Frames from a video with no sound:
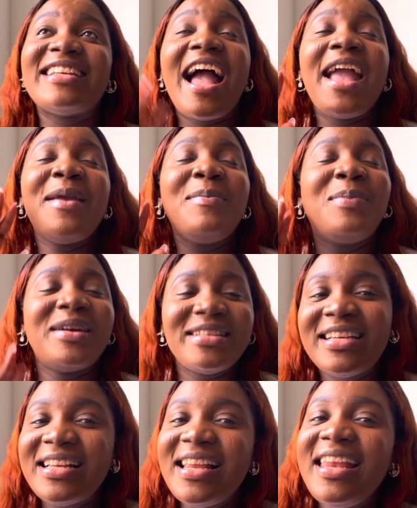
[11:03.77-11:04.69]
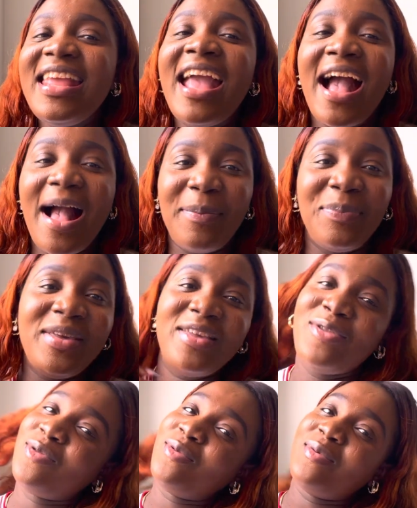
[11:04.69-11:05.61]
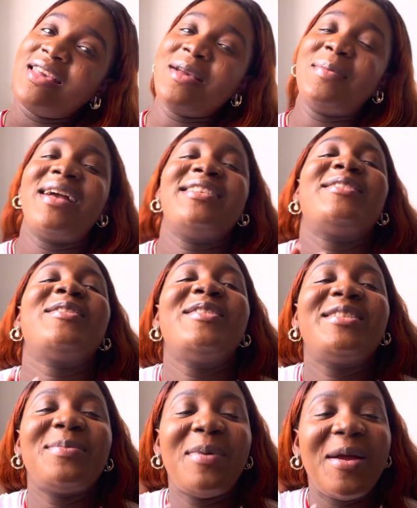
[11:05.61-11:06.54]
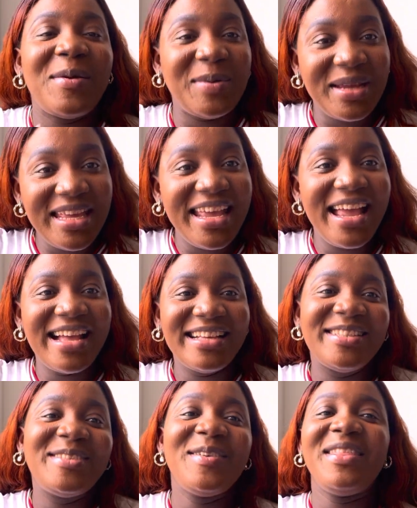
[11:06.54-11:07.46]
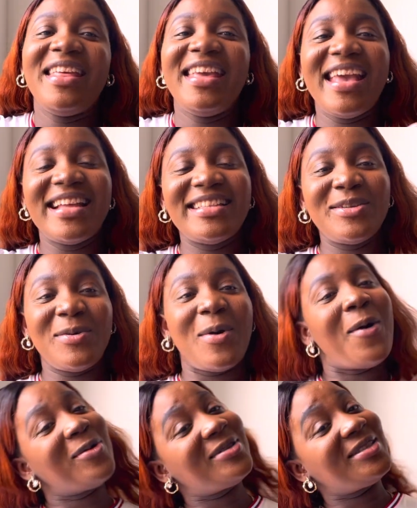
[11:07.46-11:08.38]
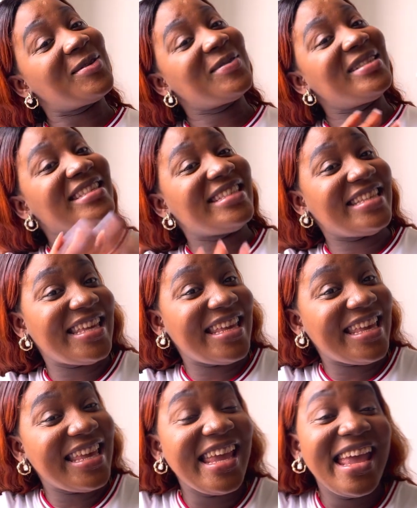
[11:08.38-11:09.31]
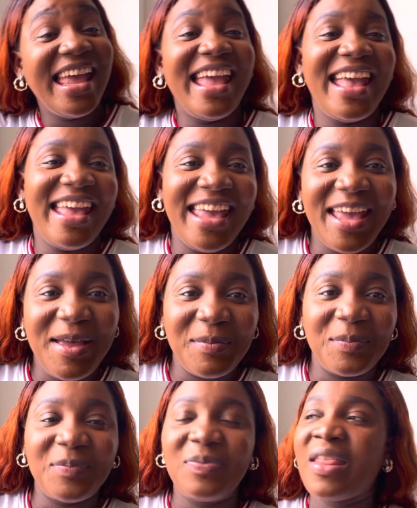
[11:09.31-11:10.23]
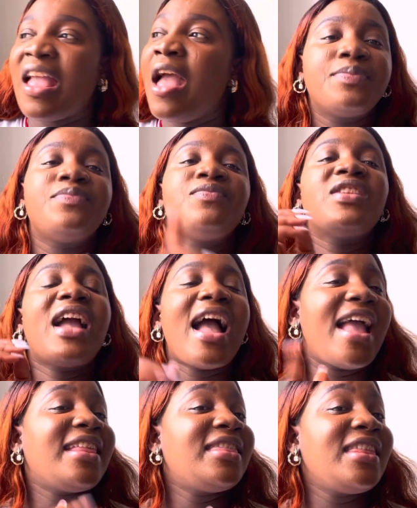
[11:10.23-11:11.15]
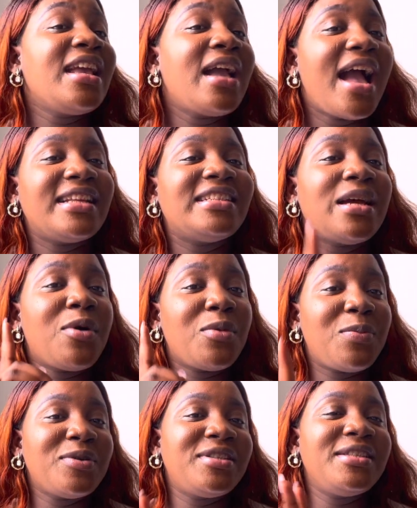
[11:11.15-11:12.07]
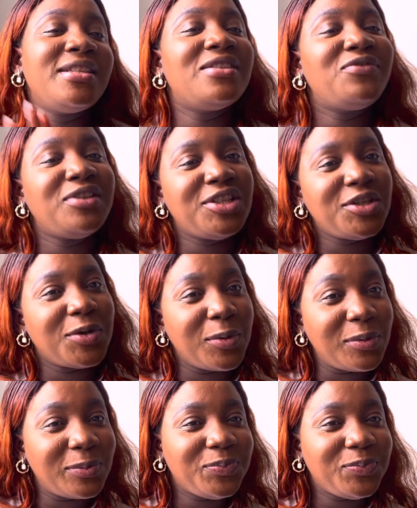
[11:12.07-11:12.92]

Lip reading: I'm particularly happy to take my son to Paris so they get to also see him. I think at the time I'll be posting this video,